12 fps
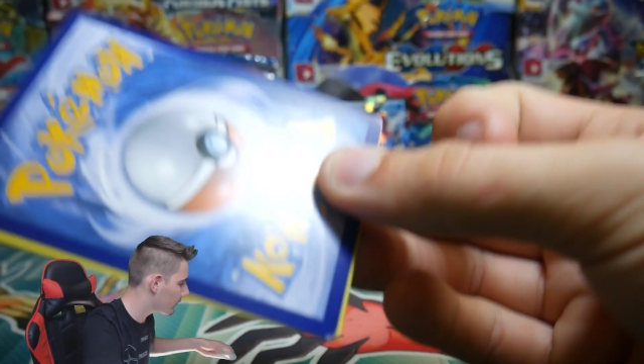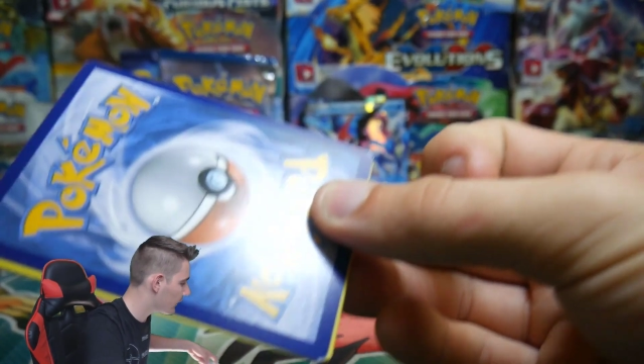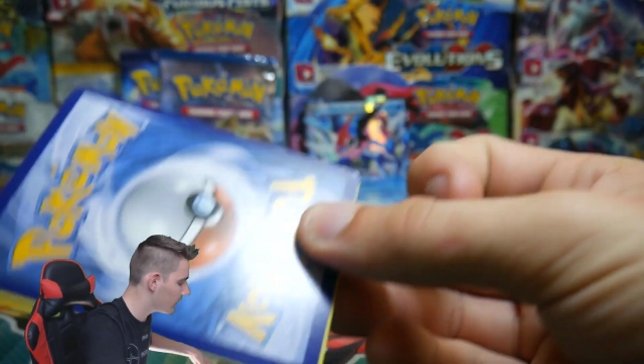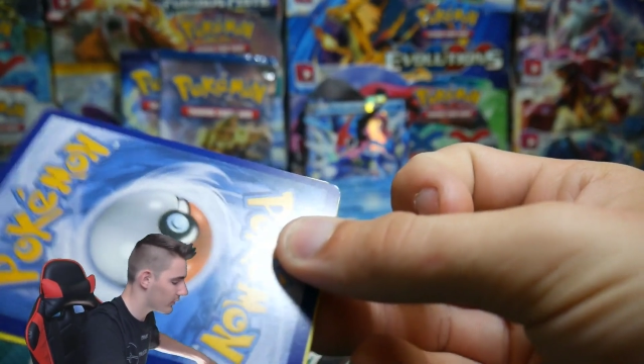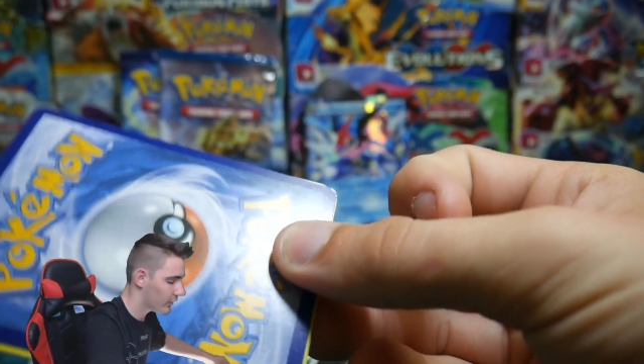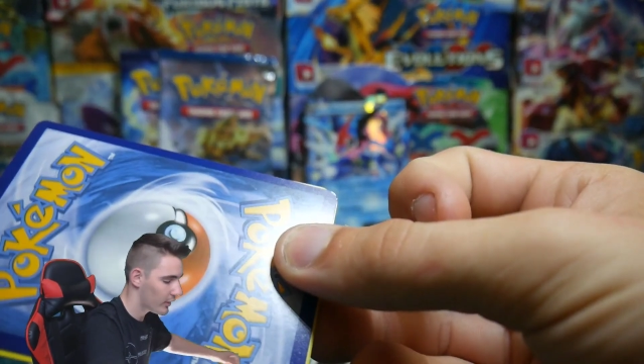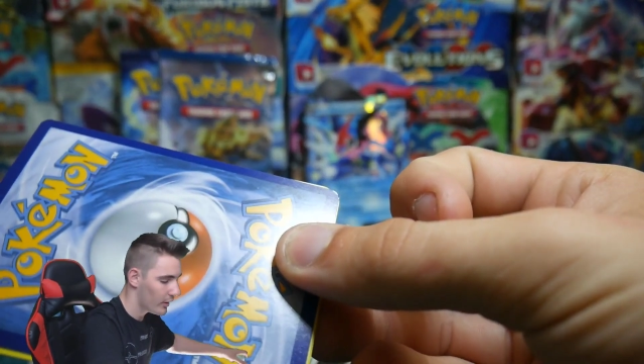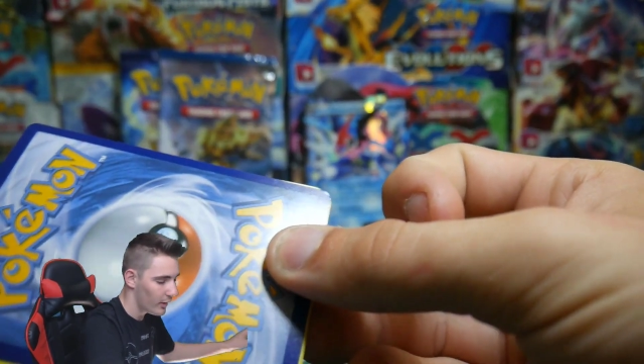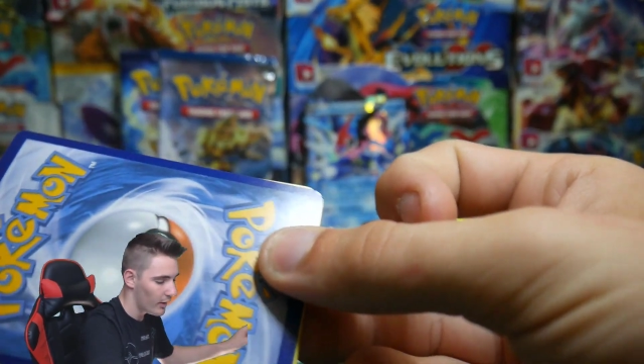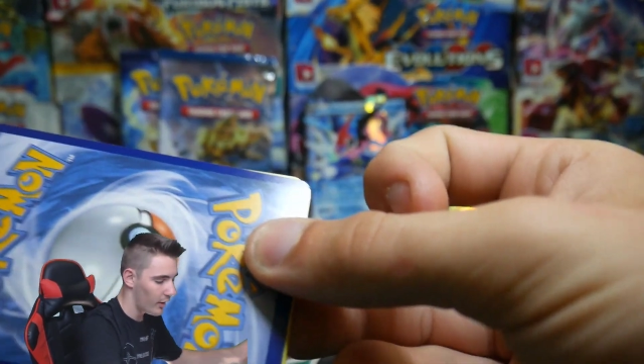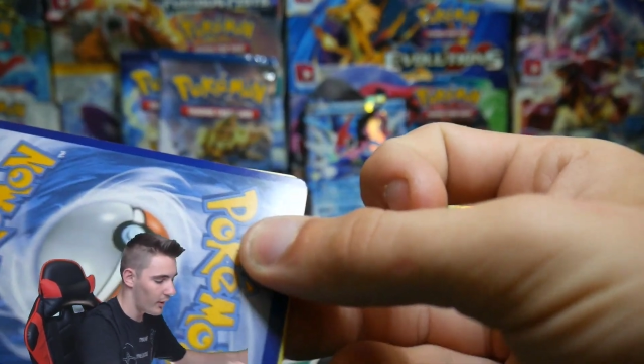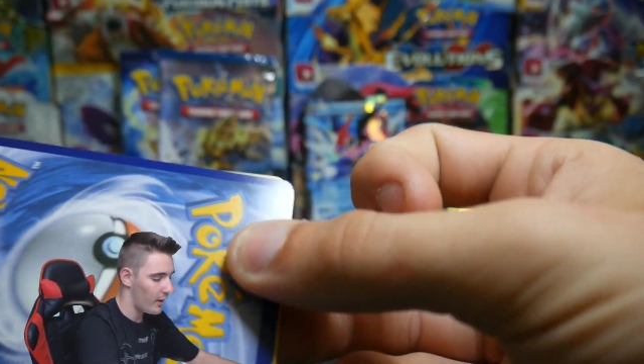Fist,
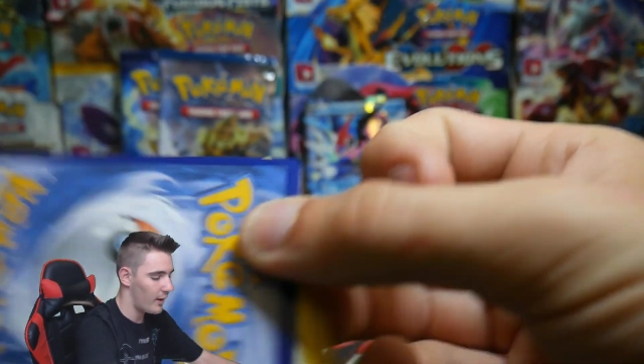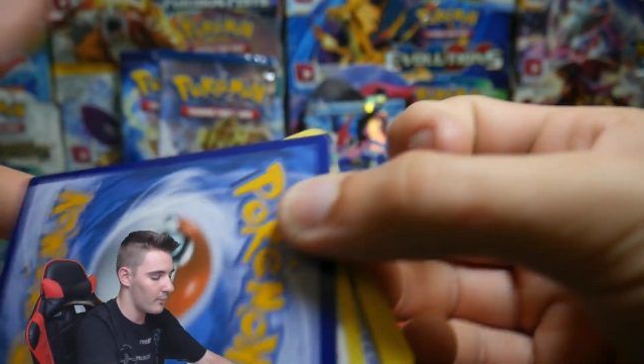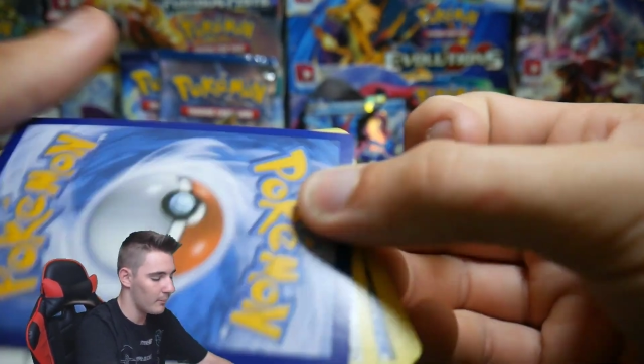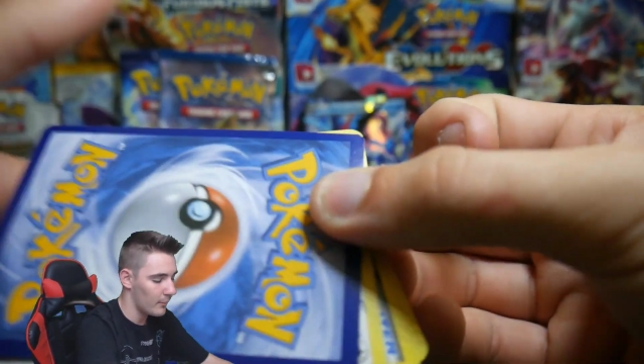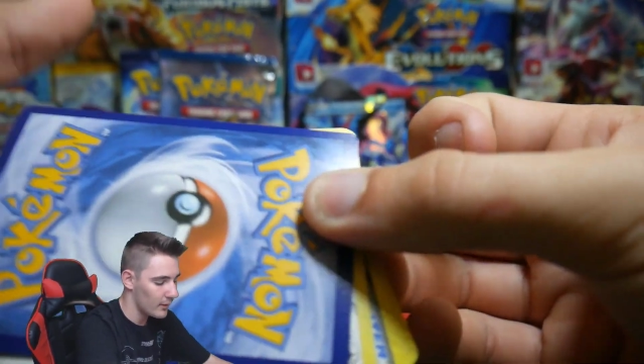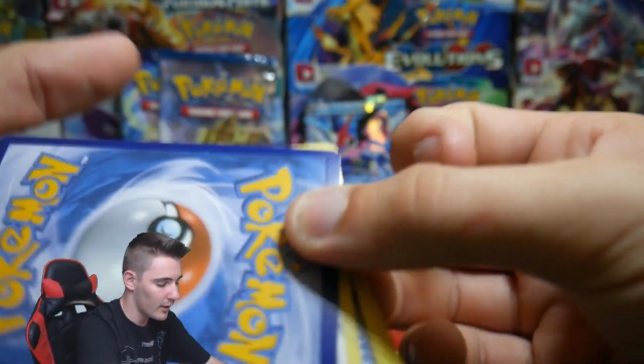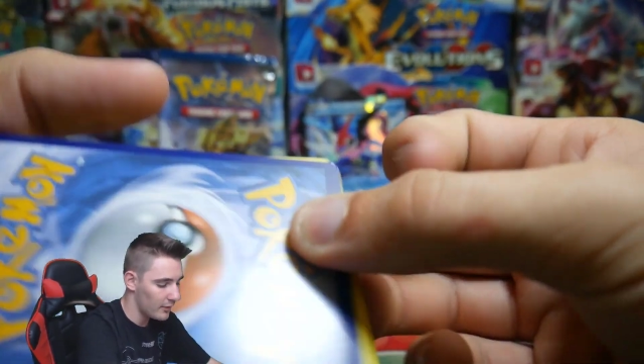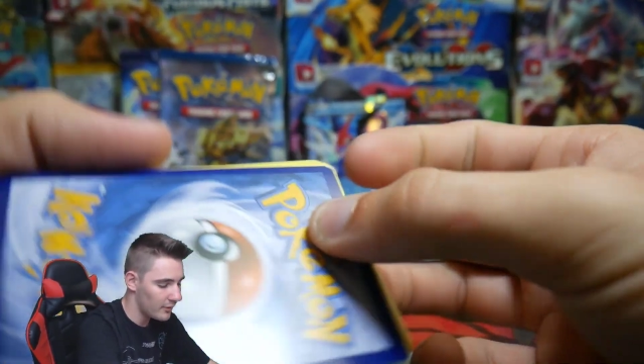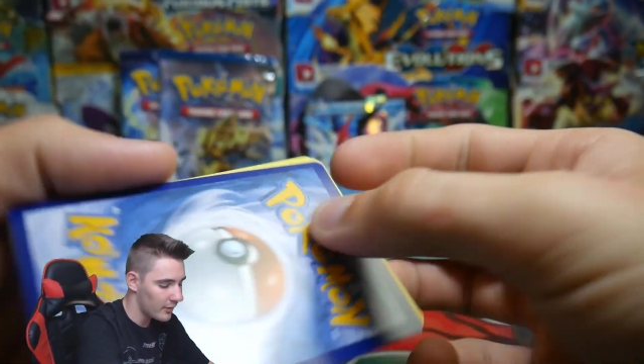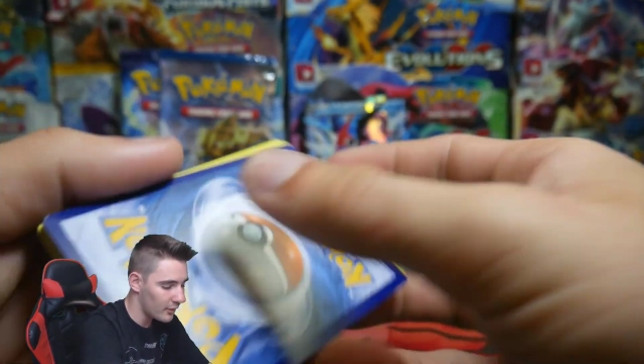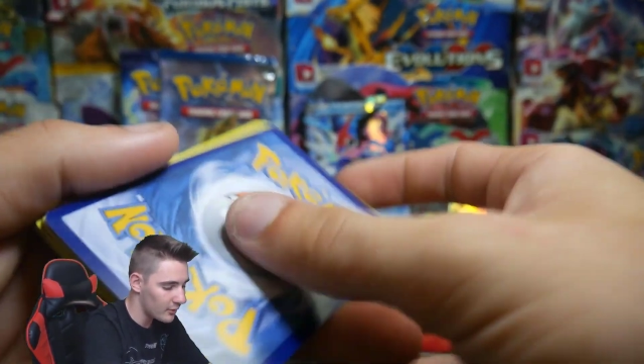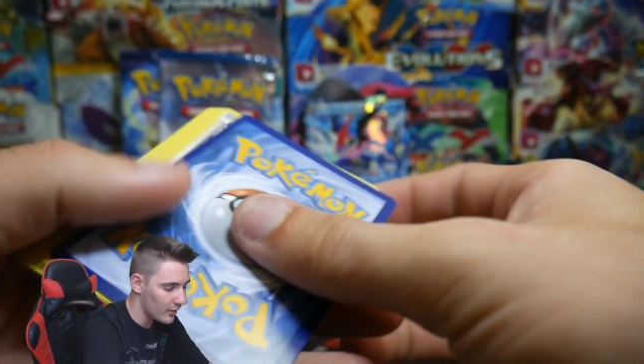um, Legendary